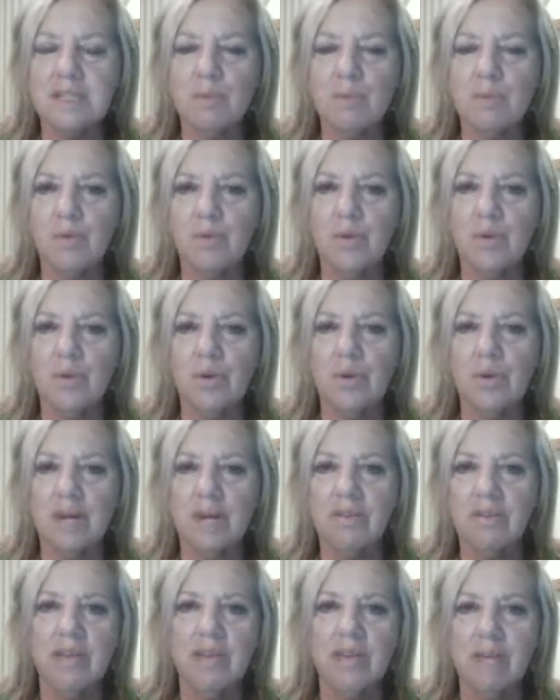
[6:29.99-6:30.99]
before and
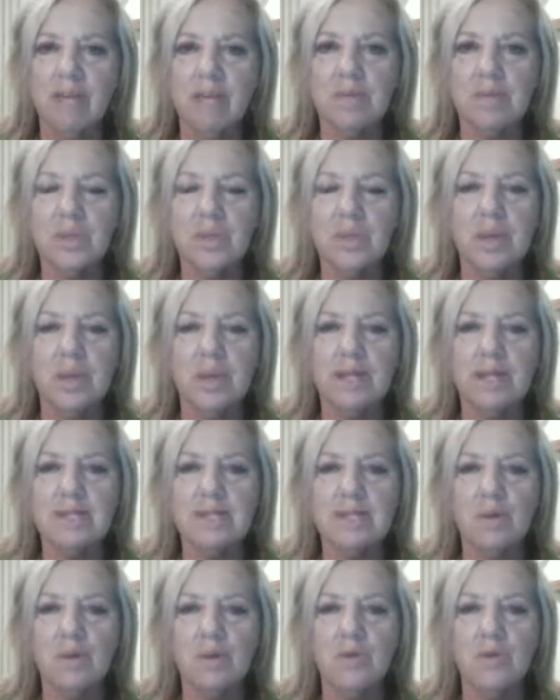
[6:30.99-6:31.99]
everything in between.
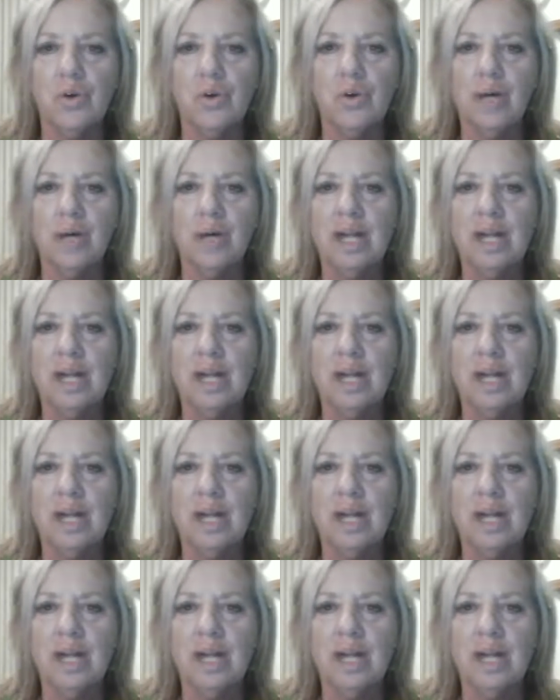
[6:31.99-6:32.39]
So if you're a